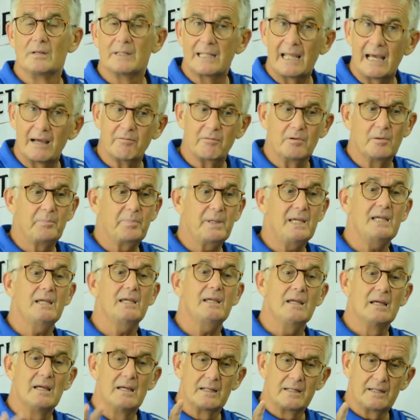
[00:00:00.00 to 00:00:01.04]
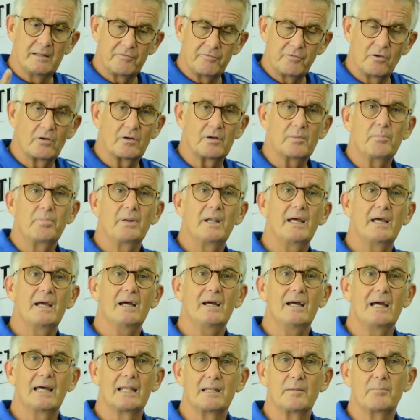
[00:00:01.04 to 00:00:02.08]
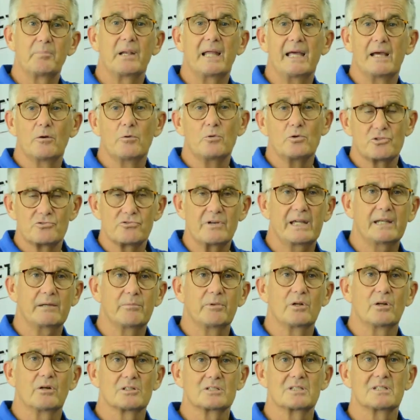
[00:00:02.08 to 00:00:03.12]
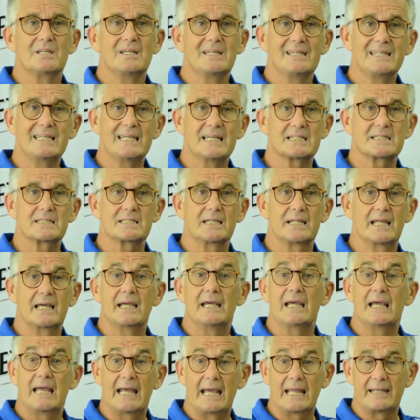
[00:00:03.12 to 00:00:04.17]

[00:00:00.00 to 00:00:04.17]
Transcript: There will be the foreign player and the player who trained with us yesterday.